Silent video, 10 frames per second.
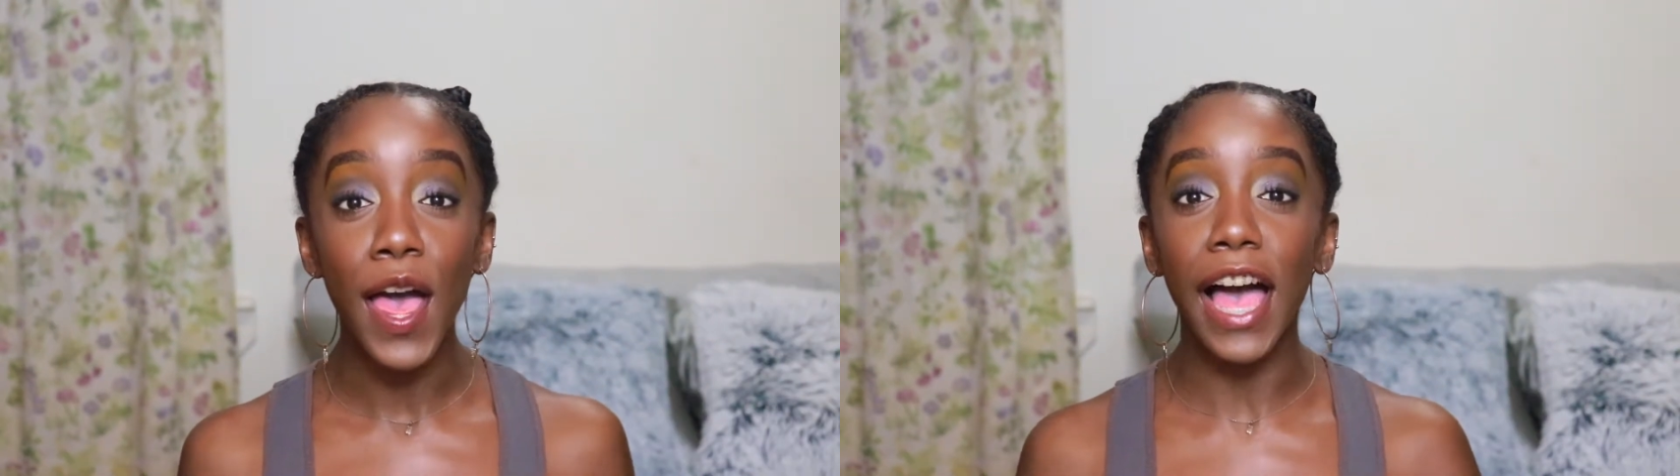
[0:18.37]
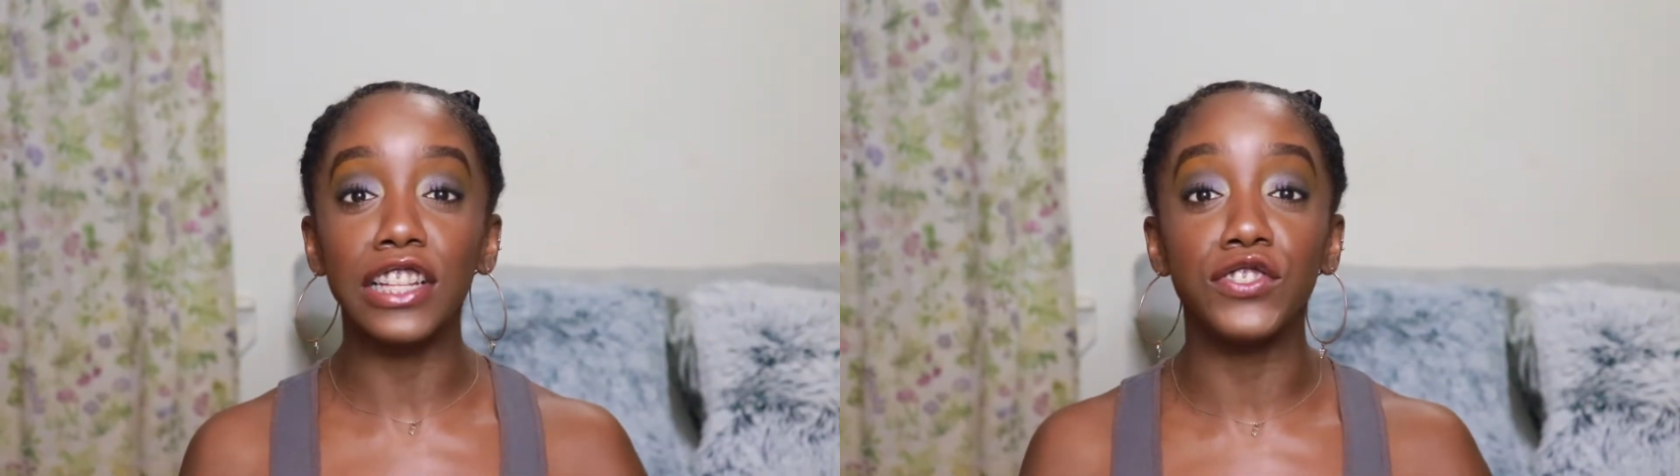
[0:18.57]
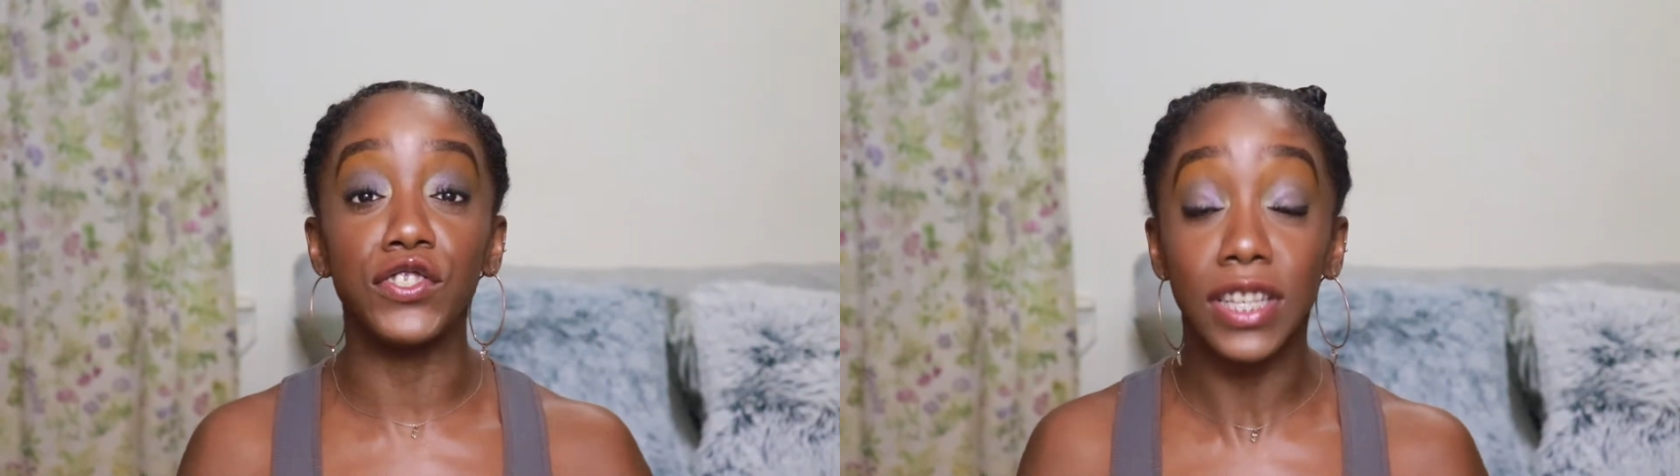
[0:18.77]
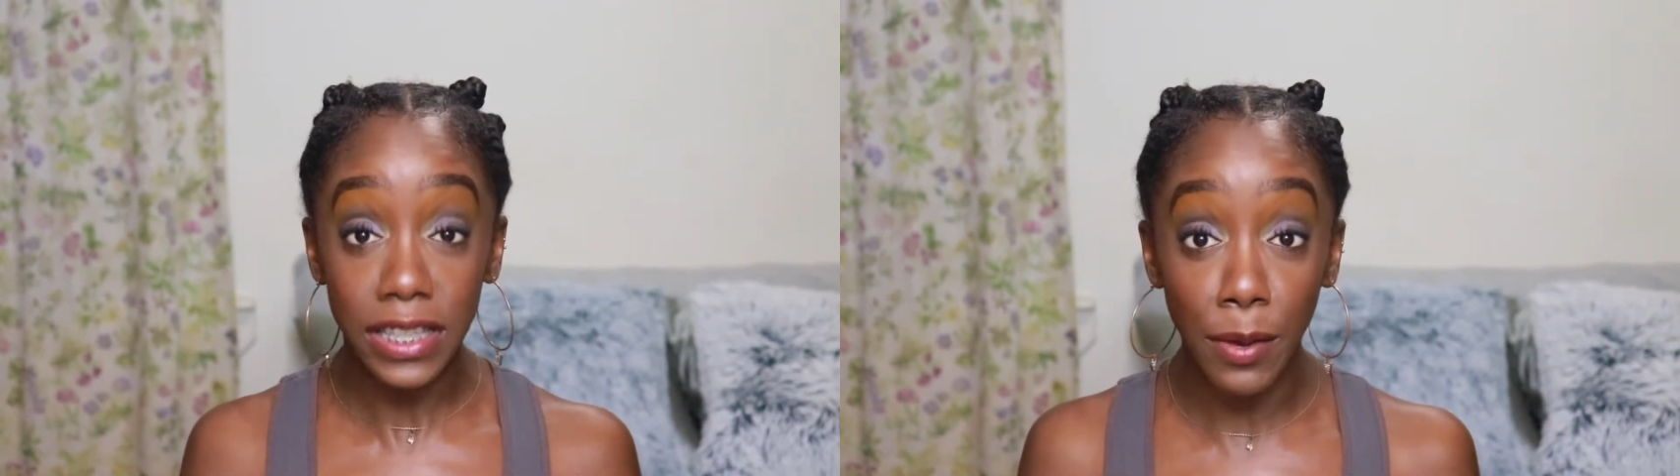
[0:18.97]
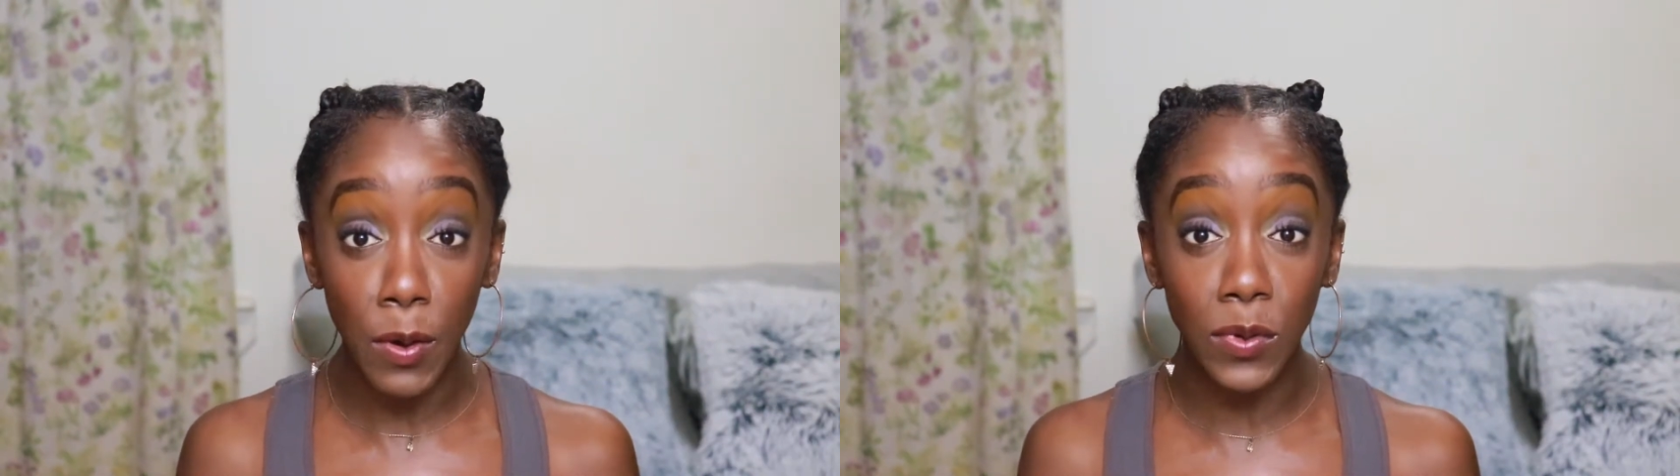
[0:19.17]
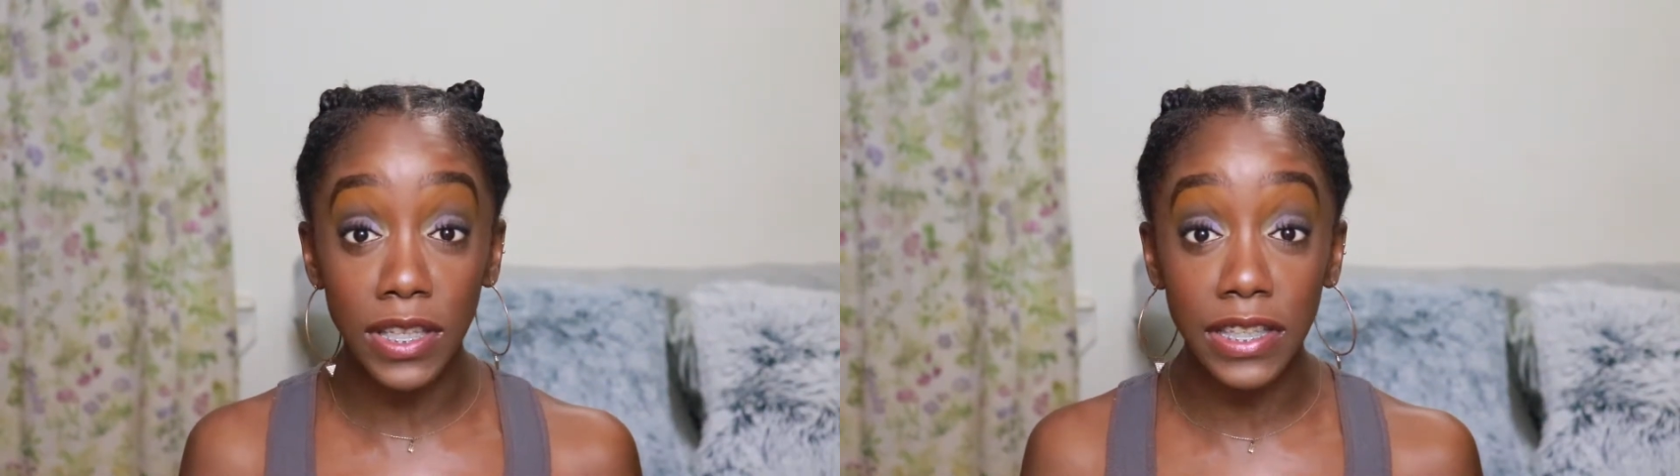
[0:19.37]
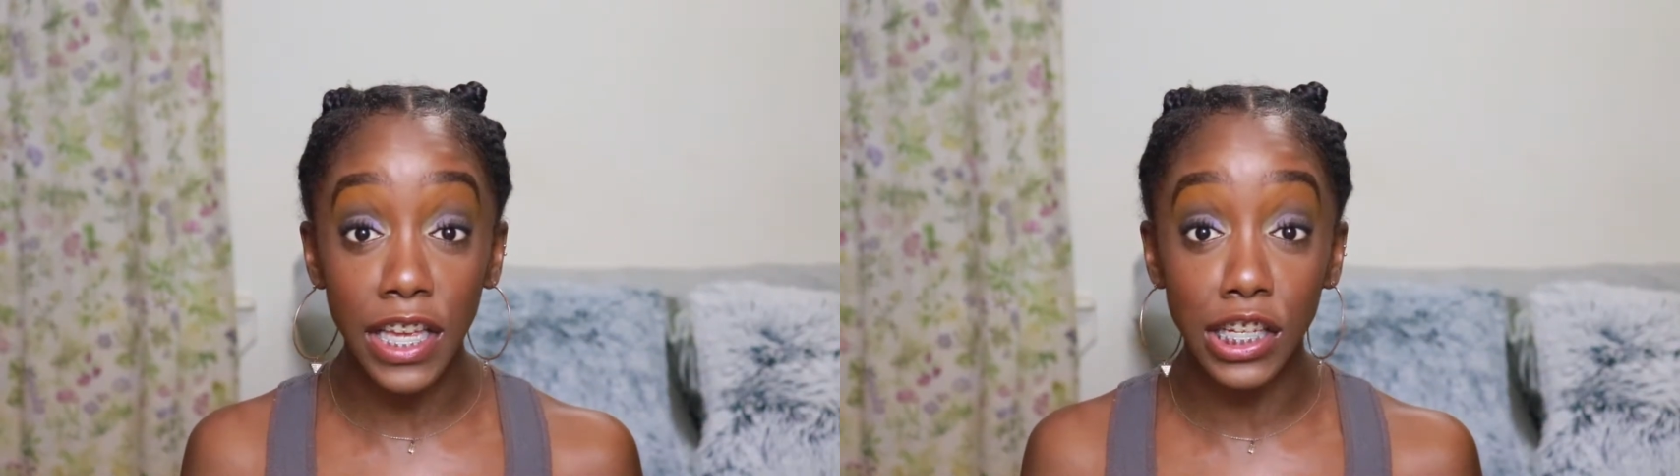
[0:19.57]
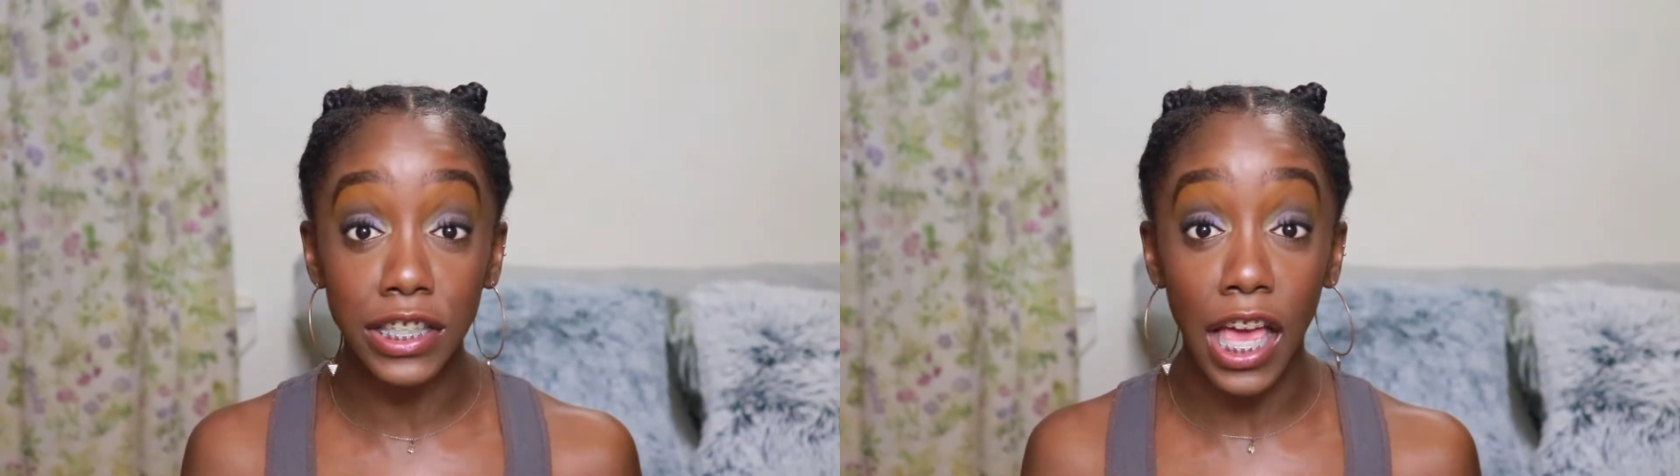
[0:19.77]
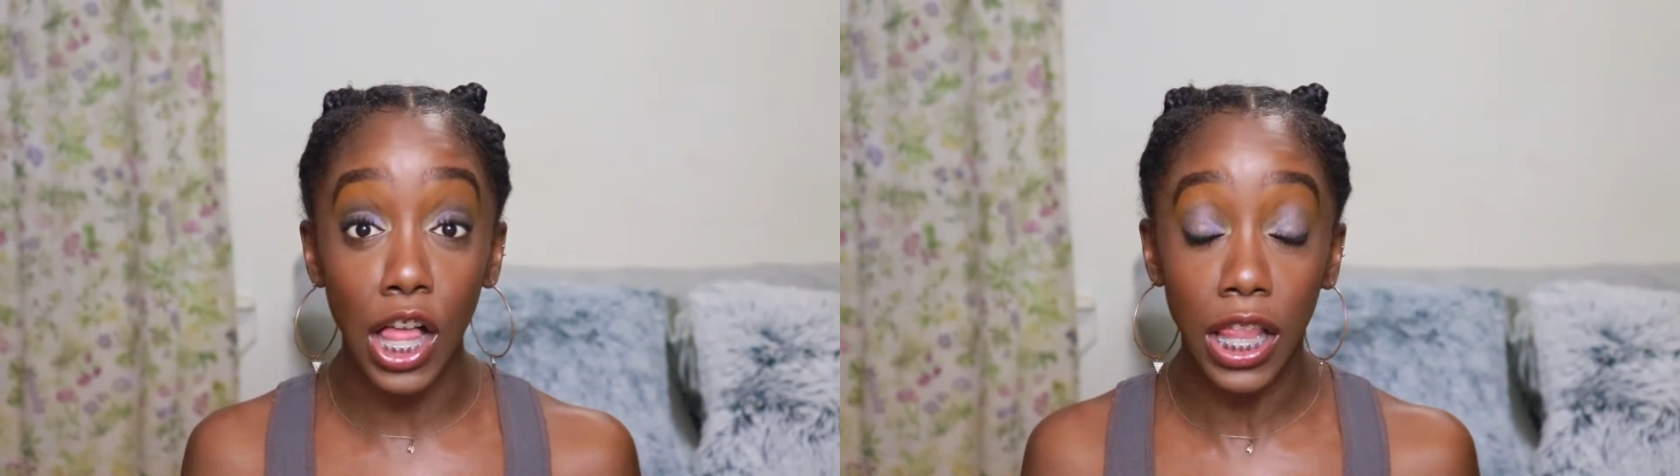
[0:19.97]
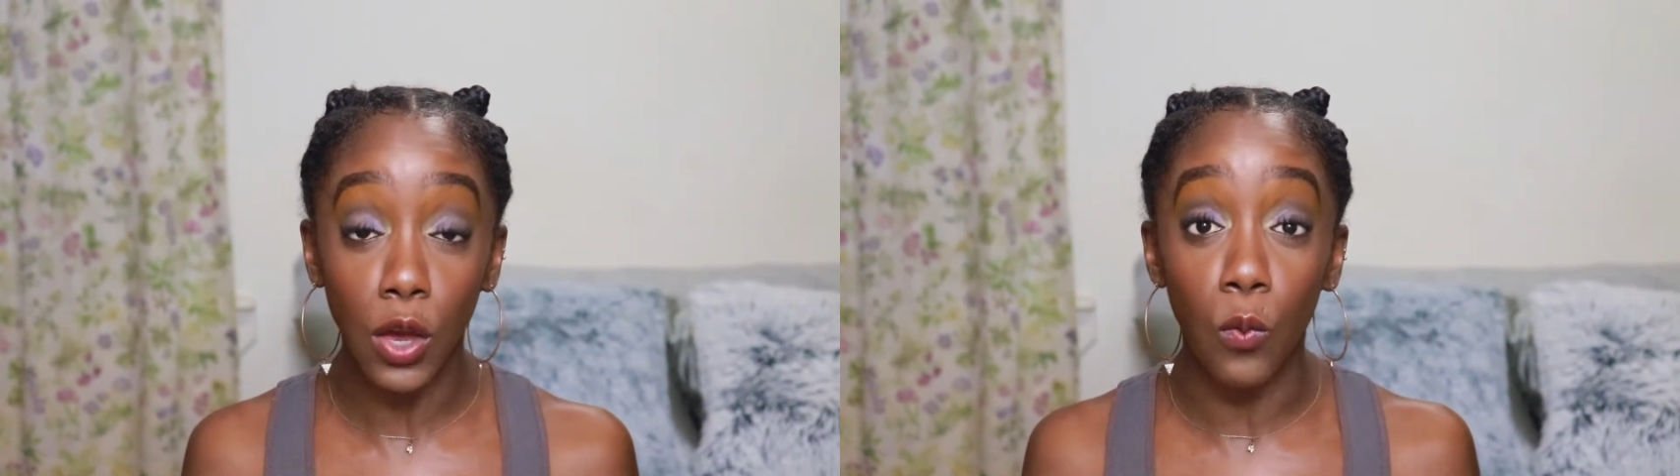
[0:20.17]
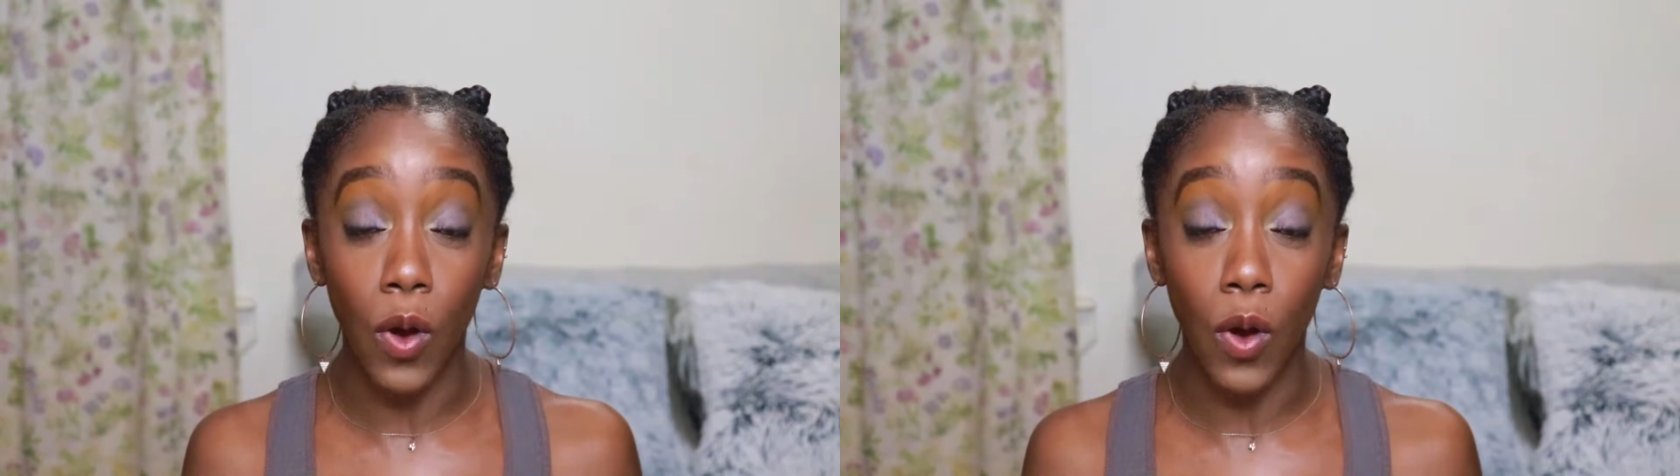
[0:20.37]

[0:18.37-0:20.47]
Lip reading: I just came up with this hairstyle like